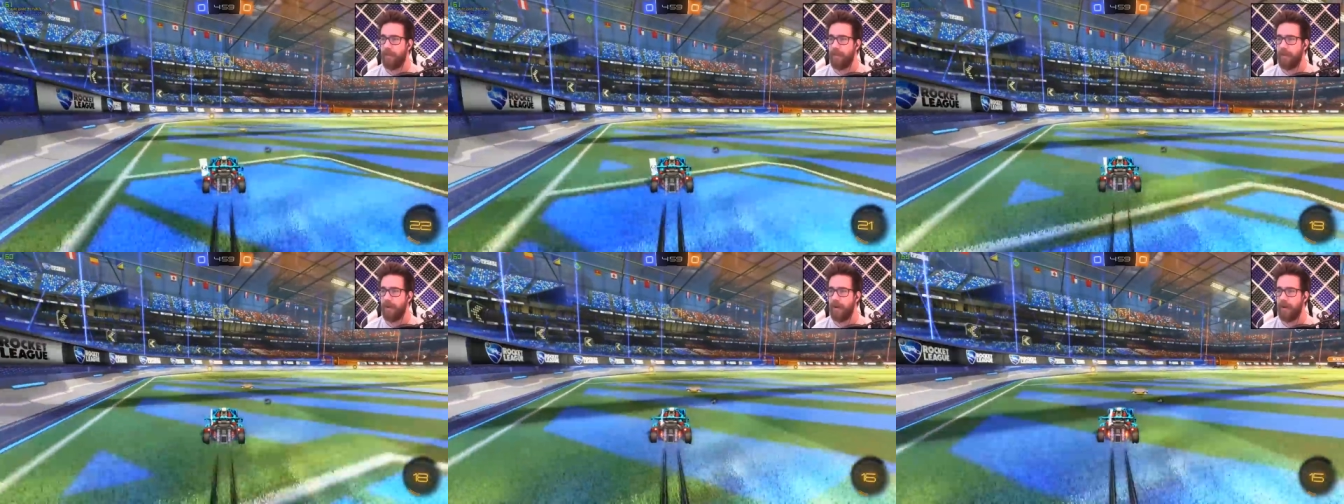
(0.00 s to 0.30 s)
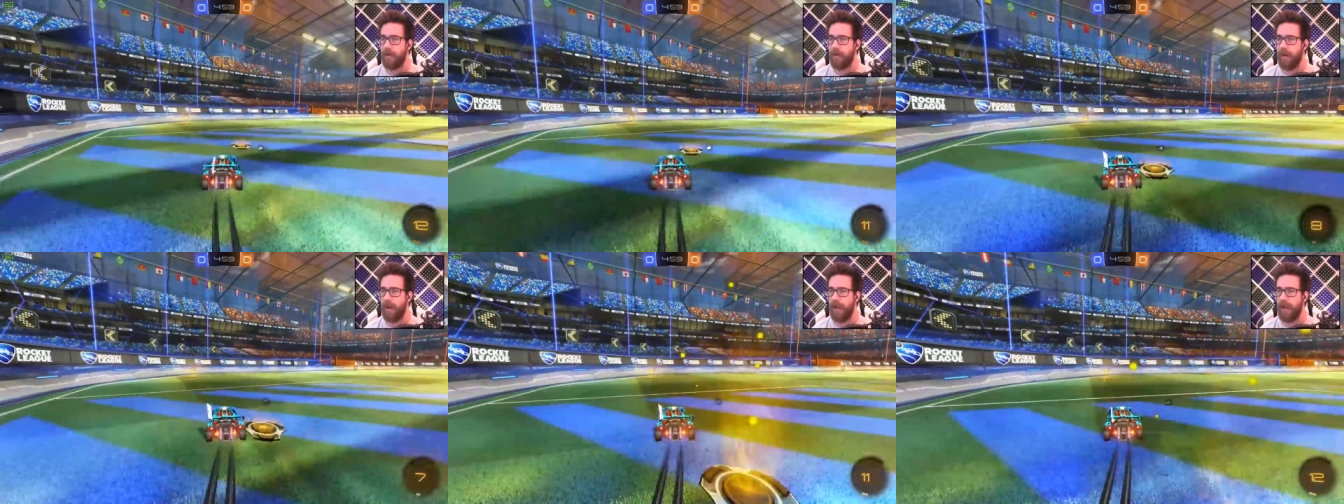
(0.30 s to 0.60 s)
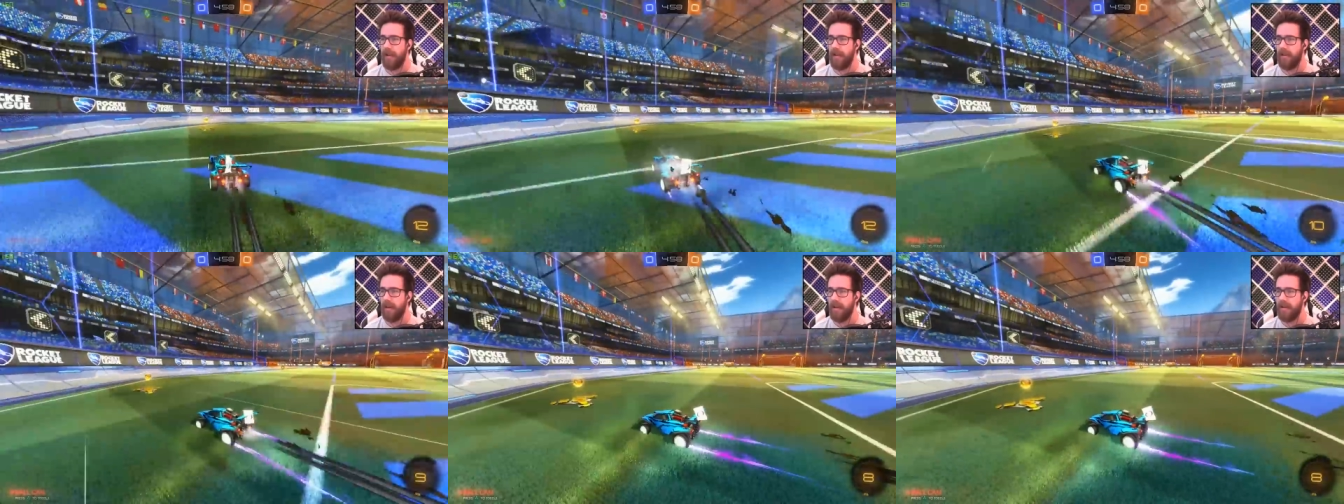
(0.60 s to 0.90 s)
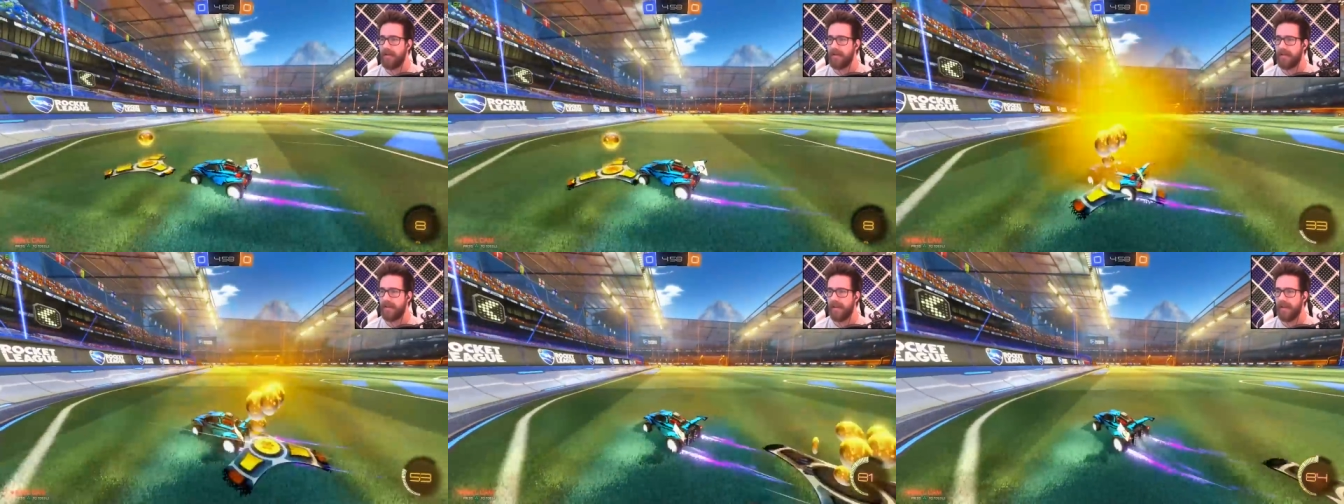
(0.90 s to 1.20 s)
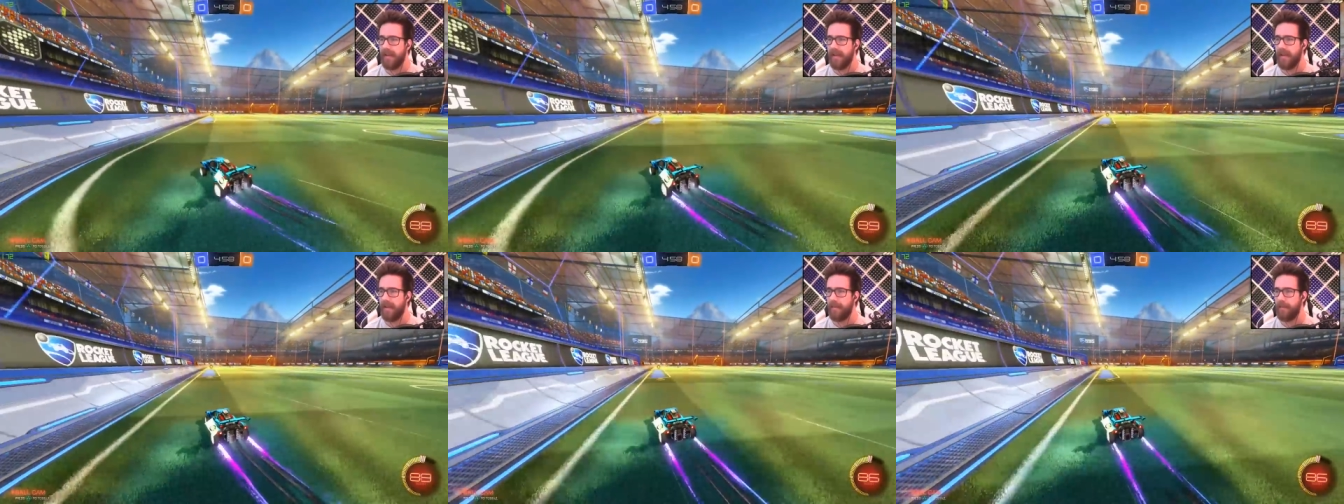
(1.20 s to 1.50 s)
All right, nice
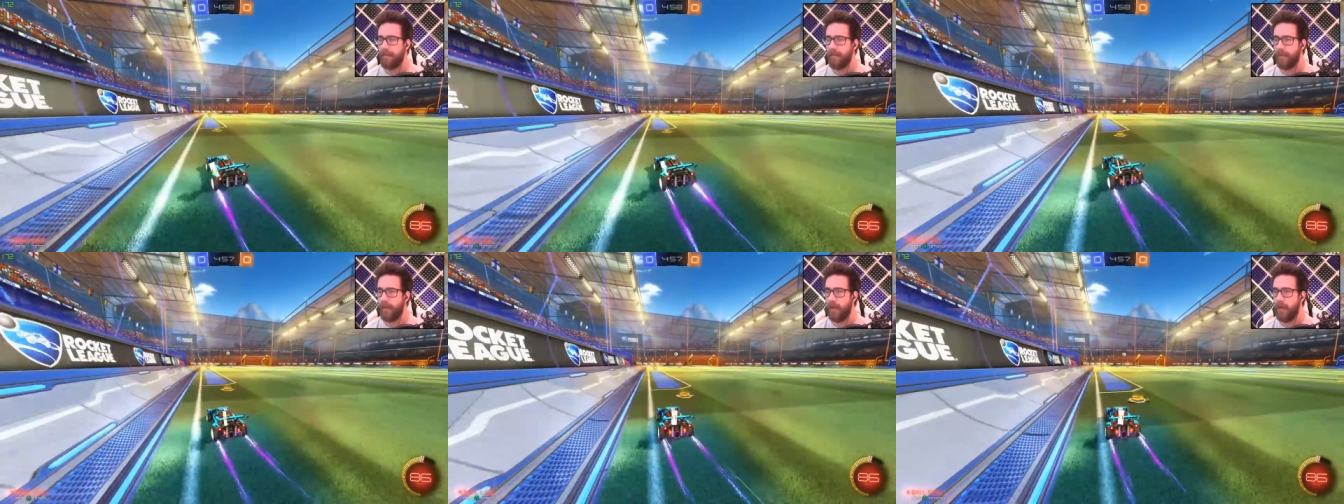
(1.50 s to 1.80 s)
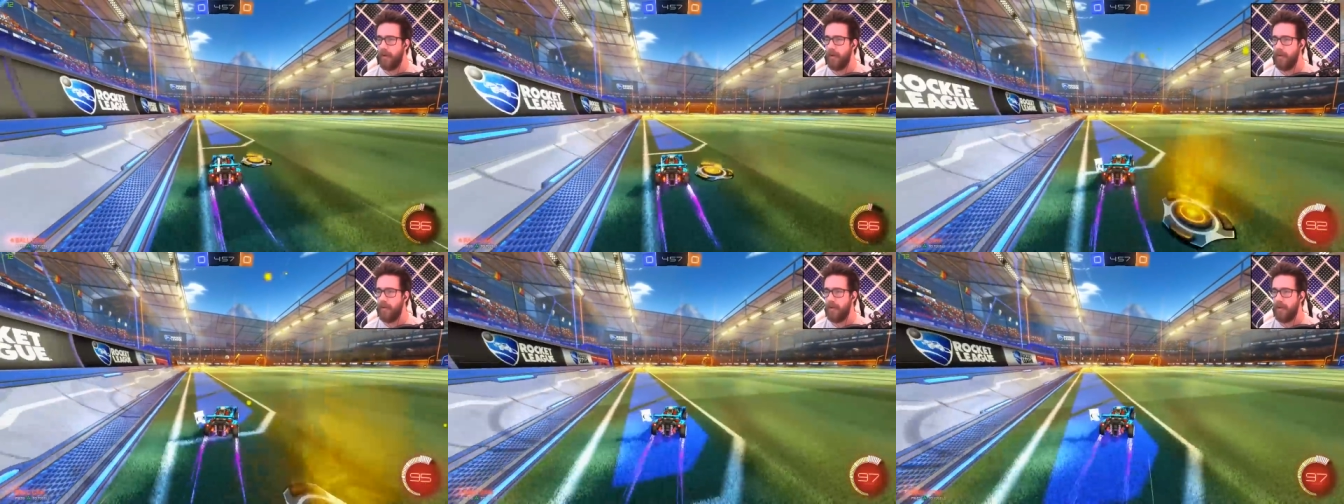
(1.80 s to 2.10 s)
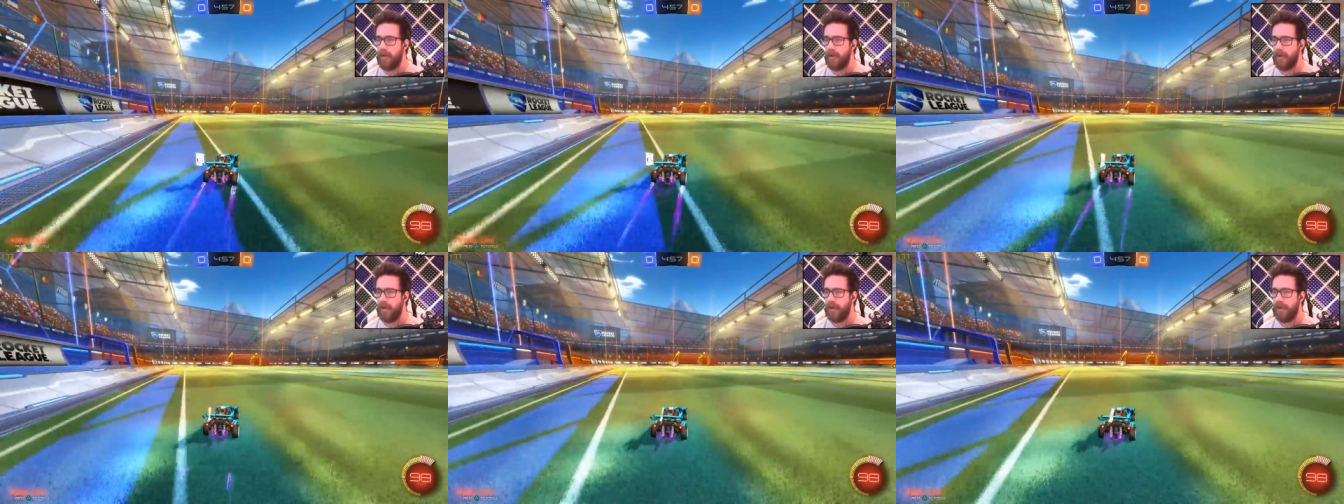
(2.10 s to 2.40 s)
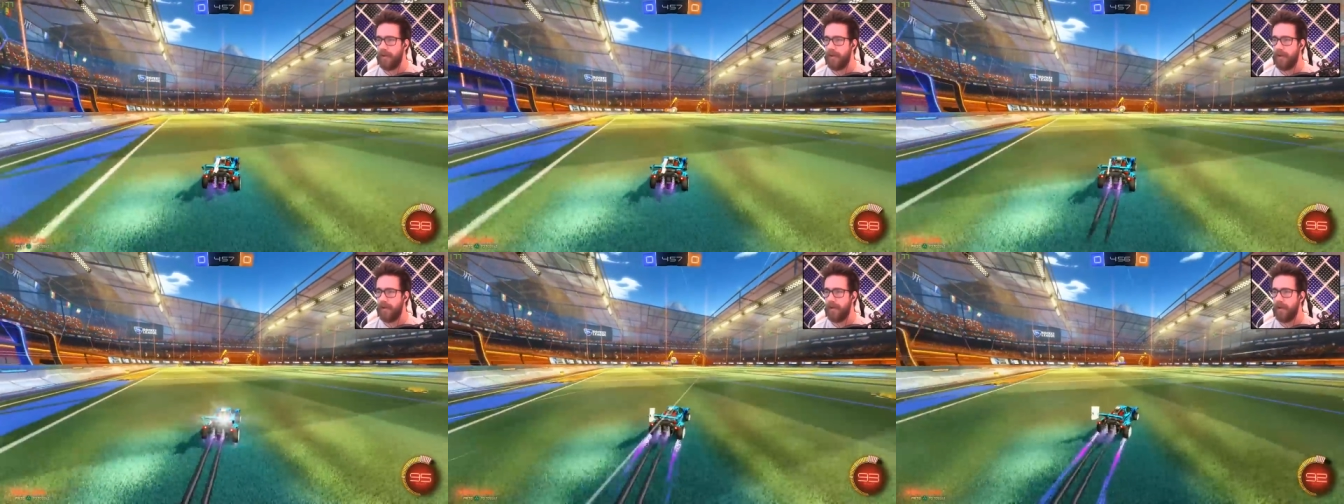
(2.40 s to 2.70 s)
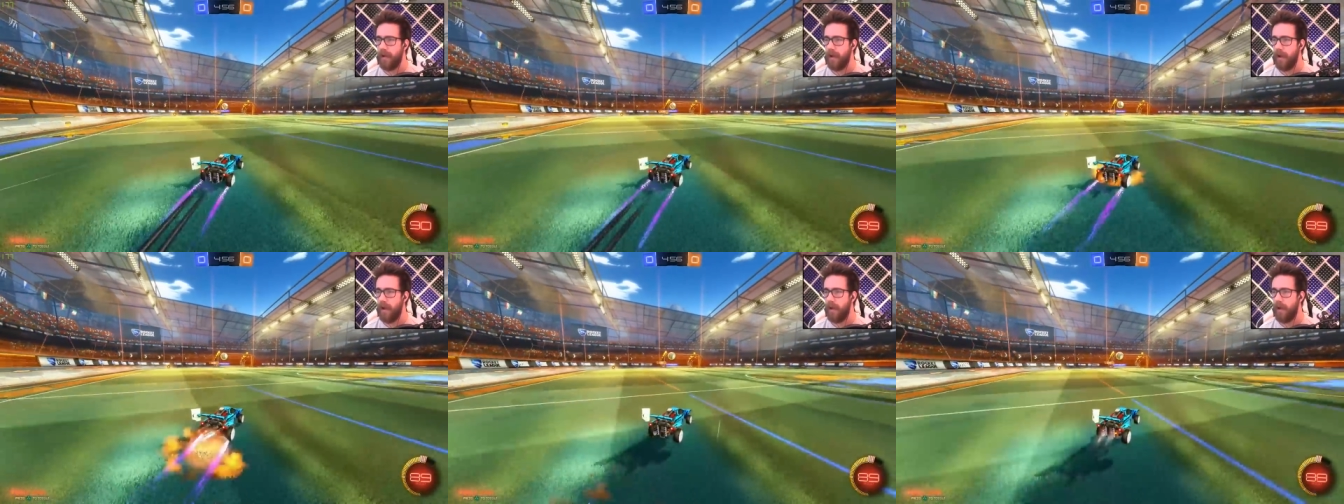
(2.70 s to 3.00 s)
hit, bro.
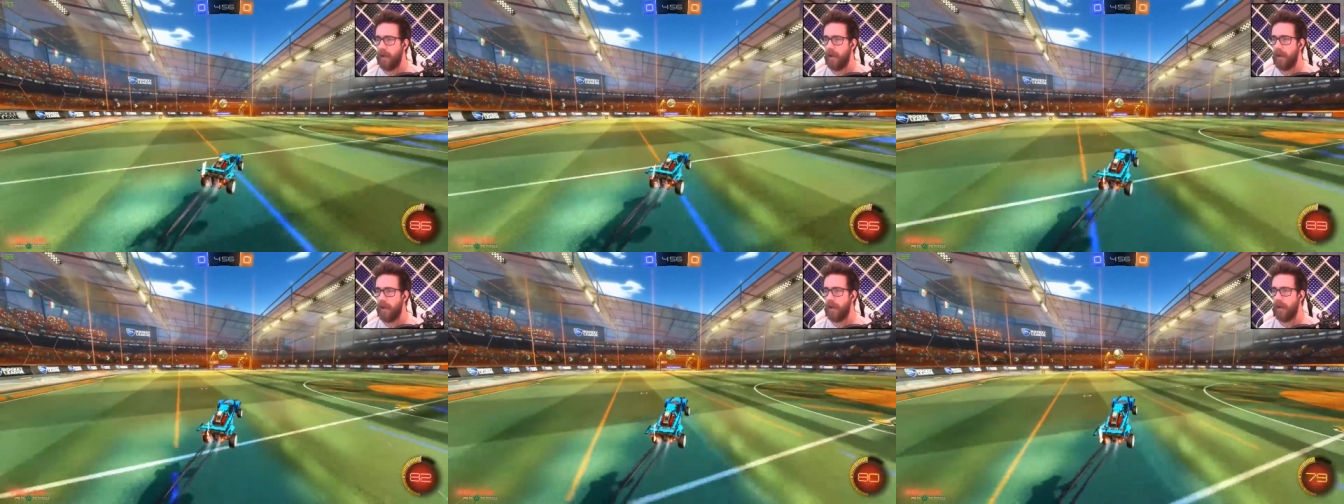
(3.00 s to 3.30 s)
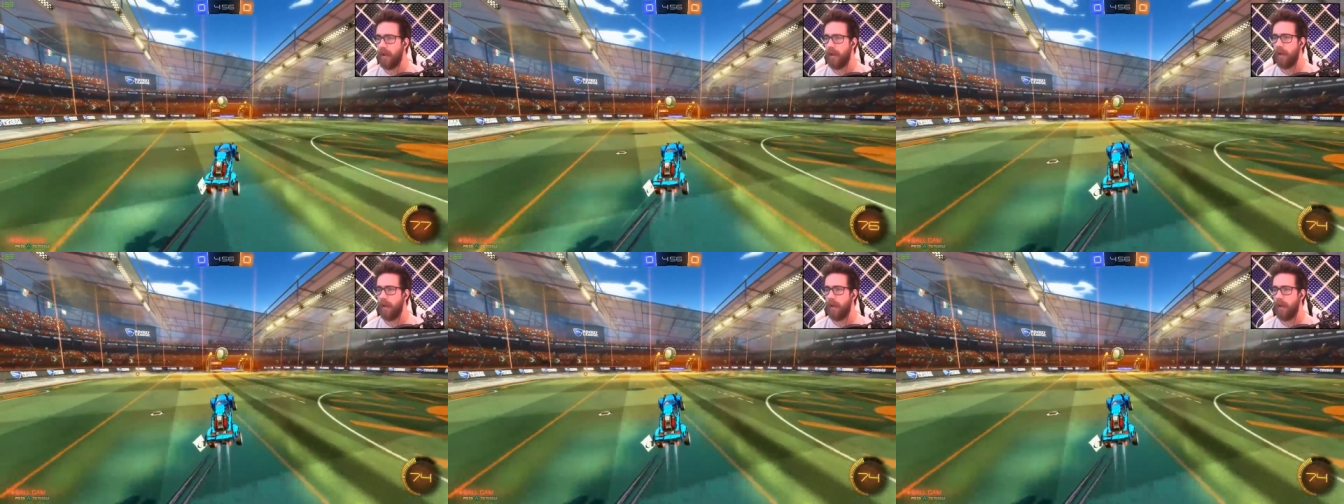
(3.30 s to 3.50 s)
Ooh, got